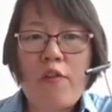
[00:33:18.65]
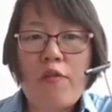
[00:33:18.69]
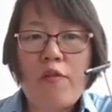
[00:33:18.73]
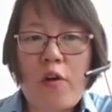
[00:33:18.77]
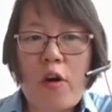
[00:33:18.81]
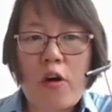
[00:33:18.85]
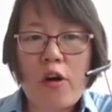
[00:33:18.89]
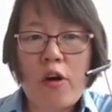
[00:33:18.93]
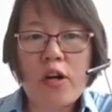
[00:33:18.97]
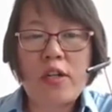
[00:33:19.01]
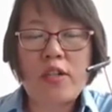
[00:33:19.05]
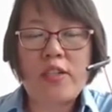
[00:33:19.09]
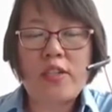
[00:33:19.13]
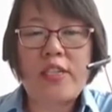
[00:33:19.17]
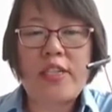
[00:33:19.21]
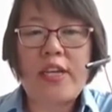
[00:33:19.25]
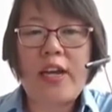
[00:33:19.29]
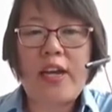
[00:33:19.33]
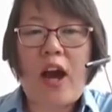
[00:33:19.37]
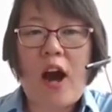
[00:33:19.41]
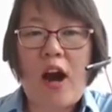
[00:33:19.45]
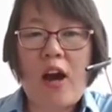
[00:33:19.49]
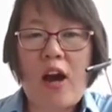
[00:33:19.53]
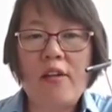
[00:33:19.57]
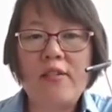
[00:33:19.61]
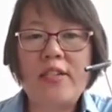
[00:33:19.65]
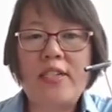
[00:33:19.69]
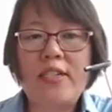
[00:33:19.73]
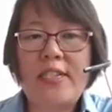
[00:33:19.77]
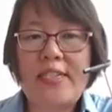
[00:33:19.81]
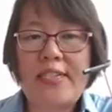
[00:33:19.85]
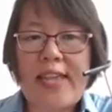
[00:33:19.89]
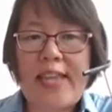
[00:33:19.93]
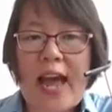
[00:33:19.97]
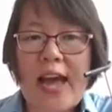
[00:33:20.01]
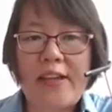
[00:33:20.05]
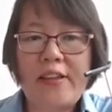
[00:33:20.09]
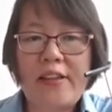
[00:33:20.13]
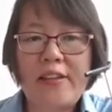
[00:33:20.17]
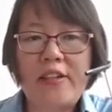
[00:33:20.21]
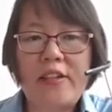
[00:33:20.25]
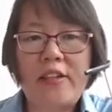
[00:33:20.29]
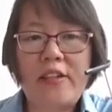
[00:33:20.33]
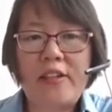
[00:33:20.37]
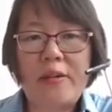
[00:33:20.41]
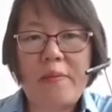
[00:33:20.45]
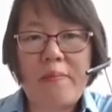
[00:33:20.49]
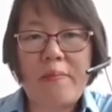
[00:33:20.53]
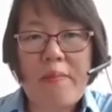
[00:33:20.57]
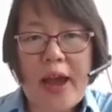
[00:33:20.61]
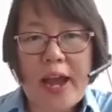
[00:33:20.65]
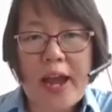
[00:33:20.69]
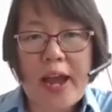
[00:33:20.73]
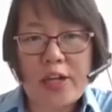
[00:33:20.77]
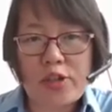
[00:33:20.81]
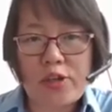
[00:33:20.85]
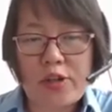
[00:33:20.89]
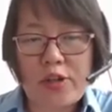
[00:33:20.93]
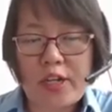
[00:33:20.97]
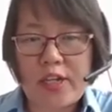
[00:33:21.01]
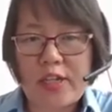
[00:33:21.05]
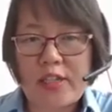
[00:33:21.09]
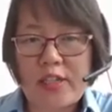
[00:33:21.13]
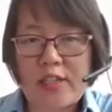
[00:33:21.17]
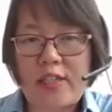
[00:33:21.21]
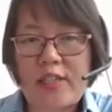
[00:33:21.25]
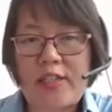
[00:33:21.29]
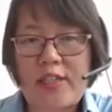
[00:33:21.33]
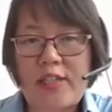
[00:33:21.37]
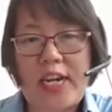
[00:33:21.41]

focusing on standard metrics